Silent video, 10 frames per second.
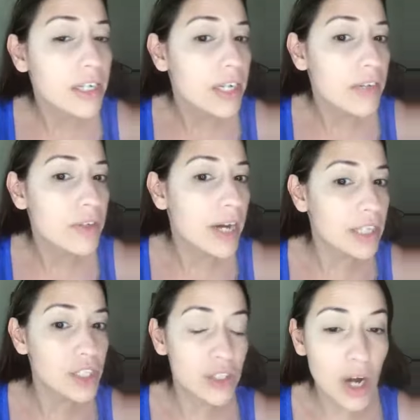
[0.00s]
If you
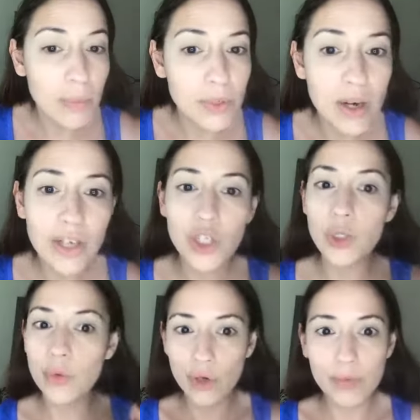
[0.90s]
guys just hopped on,
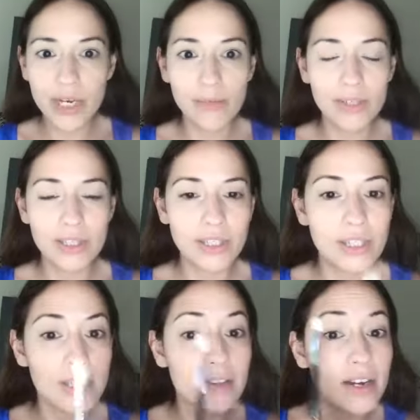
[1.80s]
you will be able to
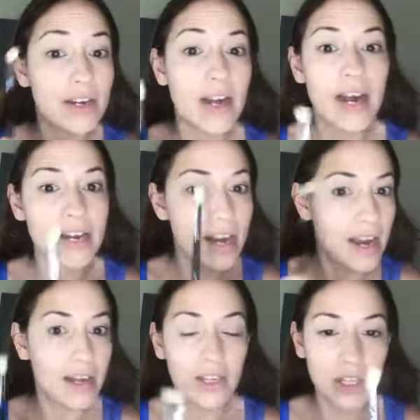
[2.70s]
see that I
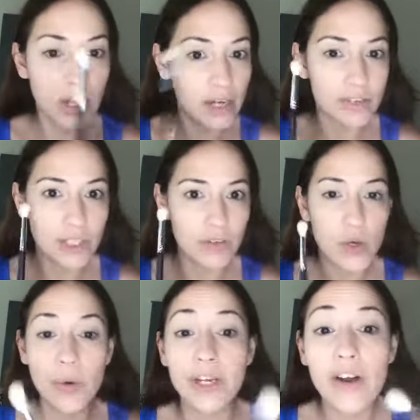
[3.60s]
had a lot of stuff
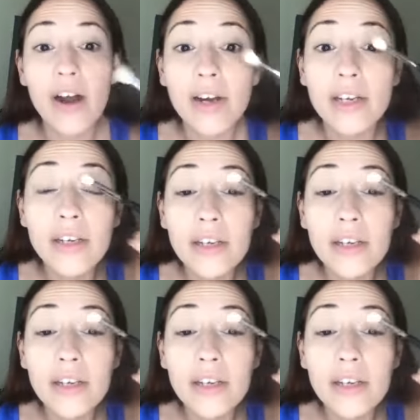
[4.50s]
going on.